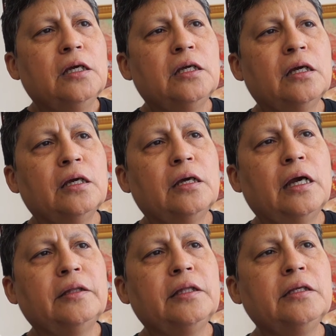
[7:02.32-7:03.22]

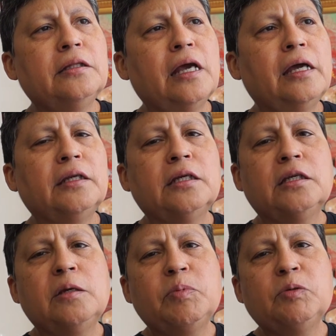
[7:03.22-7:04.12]
I think that in
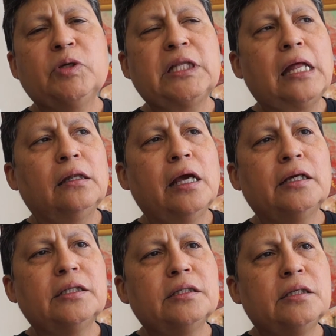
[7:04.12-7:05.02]
keeping with that
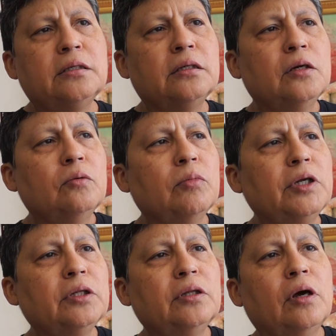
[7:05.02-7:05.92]
legacy,
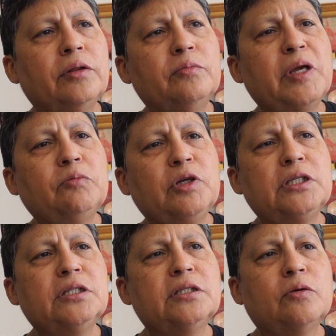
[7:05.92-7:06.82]
one of the other main
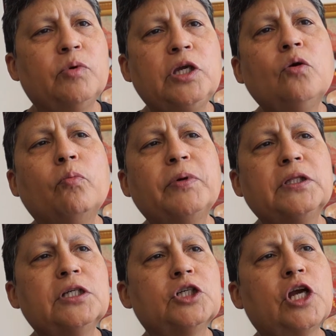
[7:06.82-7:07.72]
reasons that we
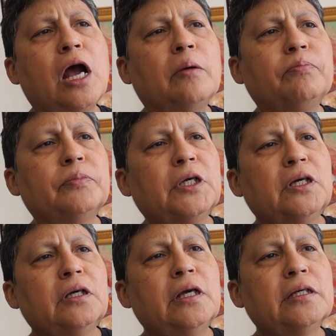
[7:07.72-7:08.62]
opened this shop
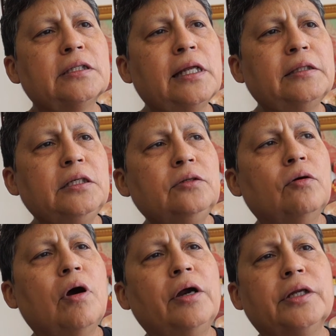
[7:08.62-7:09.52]
as Latino
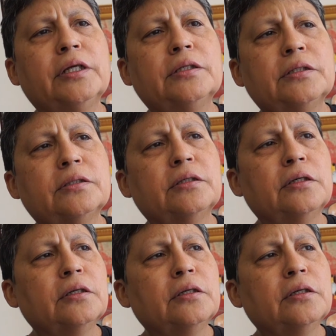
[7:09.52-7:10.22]
artists